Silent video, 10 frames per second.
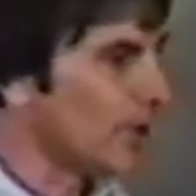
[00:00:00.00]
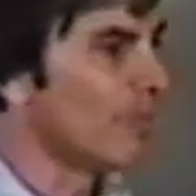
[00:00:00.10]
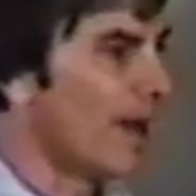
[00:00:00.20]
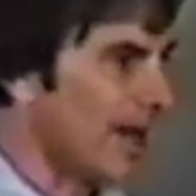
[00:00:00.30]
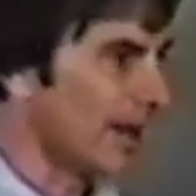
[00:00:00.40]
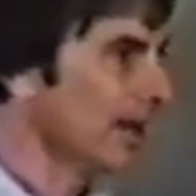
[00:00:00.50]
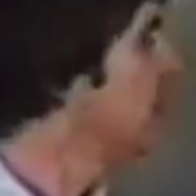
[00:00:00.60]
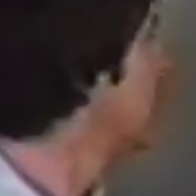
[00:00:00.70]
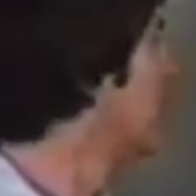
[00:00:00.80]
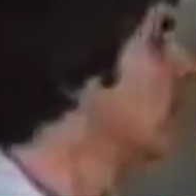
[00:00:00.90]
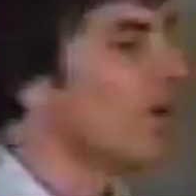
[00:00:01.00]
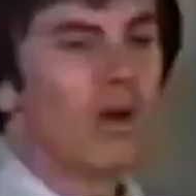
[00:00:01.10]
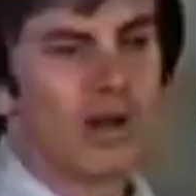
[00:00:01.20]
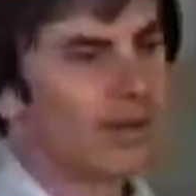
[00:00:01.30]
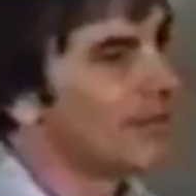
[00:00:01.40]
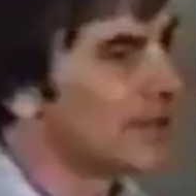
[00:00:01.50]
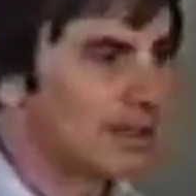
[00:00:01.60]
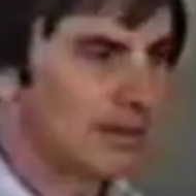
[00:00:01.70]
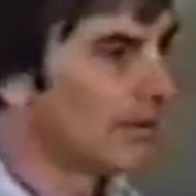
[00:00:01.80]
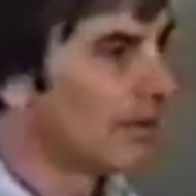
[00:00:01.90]
to market. He did it all of
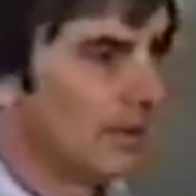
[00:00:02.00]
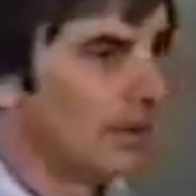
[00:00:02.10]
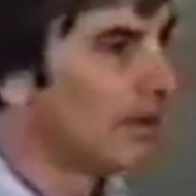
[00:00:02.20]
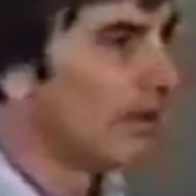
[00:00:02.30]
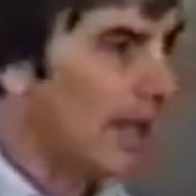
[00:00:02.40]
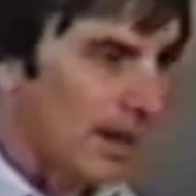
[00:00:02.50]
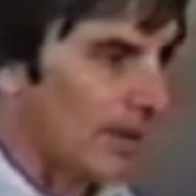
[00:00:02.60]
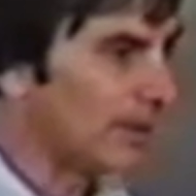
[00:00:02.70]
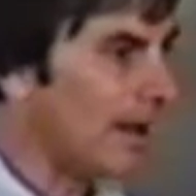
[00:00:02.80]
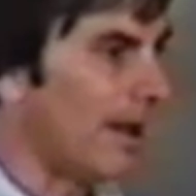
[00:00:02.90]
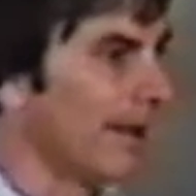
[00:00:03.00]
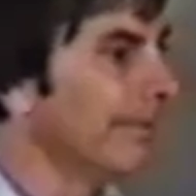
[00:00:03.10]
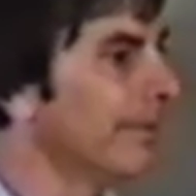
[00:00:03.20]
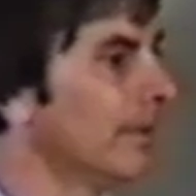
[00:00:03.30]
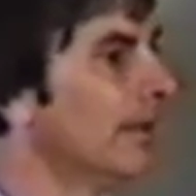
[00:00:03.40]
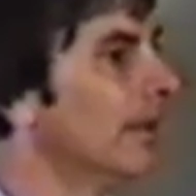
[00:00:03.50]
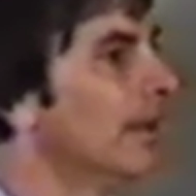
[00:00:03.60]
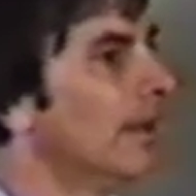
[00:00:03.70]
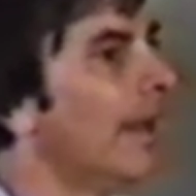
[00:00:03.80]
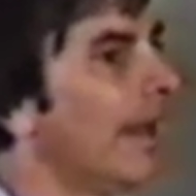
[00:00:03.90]
his adult life.
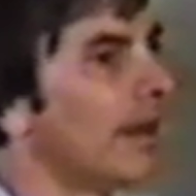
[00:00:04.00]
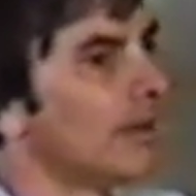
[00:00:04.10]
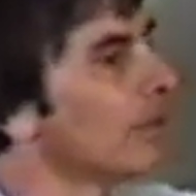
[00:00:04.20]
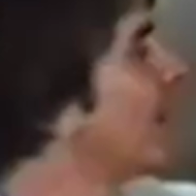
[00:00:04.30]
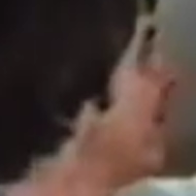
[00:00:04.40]
And when he